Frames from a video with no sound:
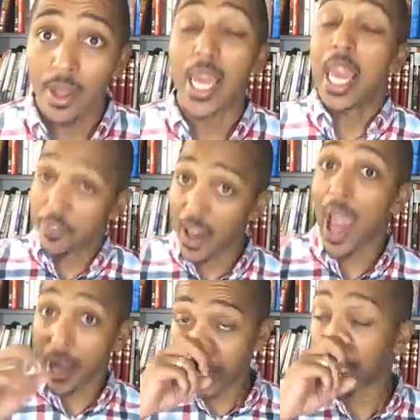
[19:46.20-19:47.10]
If I
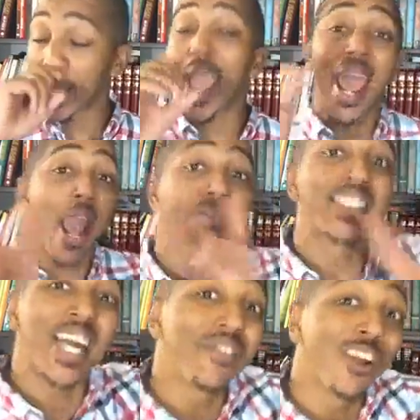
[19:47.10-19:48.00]
can, I have
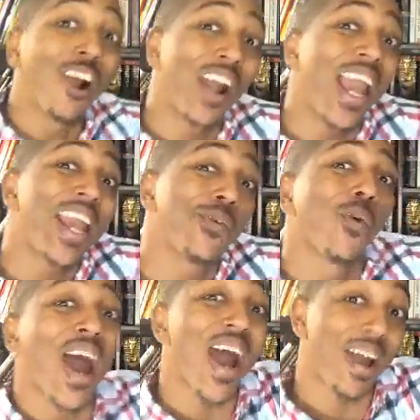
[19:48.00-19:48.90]
seven or eight
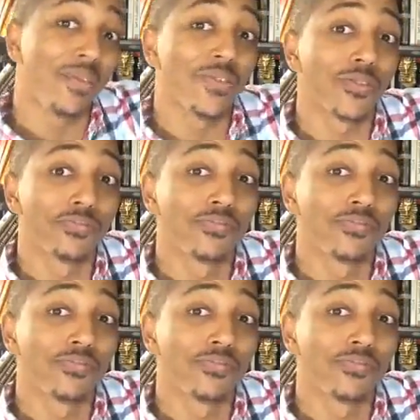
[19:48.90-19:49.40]
wives.